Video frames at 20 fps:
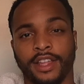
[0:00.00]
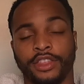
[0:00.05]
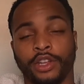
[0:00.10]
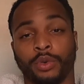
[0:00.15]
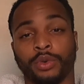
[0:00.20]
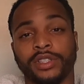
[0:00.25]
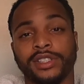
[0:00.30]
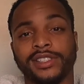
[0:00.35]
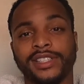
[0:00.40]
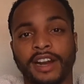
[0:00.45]

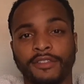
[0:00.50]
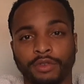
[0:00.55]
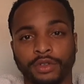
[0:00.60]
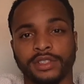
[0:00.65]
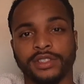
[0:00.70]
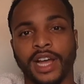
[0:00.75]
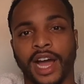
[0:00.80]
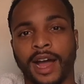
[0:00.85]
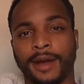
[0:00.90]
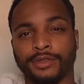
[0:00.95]
There were
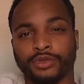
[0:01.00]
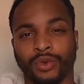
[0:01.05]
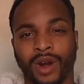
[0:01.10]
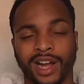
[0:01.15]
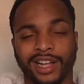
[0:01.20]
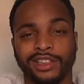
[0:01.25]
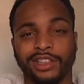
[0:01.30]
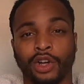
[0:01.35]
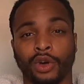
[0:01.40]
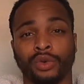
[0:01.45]
several times
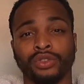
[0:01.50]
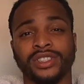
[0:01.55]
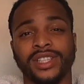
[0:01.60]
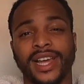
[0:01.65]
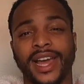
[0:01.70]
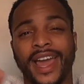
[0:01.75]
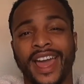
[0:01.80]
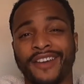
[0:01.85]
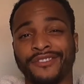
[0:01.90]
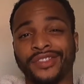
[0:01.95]
where I closed
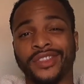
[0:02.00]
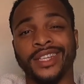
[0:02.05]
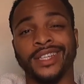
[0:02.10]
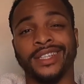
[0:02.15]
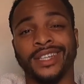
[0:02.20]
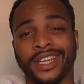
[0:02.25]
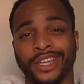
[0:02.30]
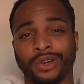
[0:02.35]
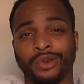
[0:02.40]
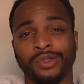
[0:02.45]
hefty
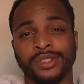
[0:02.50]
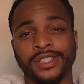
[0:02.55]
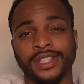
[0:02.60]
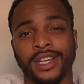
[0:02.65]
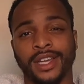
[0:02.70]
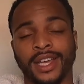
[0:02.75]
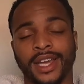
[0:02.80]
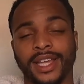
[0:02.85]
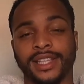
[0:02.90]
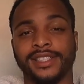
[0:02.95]

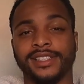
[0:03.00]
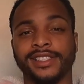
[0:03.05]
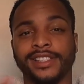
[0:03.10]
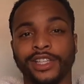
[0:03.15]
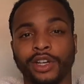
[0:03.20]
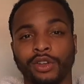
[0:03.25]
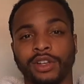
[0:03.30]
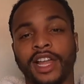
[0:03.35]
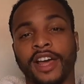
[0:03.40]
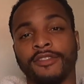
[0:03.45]
deals and
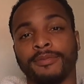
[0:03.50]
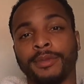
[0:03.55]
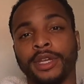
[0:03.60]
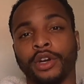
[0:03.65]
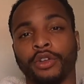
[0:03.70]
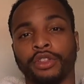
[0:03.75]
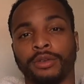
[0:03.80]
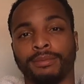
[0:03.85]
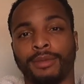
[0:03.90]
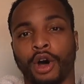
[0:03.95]
still left
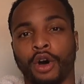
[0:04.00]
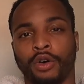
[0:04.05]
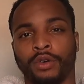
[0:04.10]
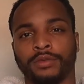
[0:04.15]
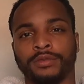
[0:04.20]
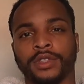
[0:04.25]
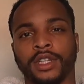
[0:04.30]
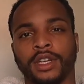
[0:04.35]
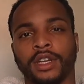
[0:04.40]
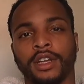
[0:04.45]
meat on the
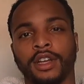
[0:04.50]
bone,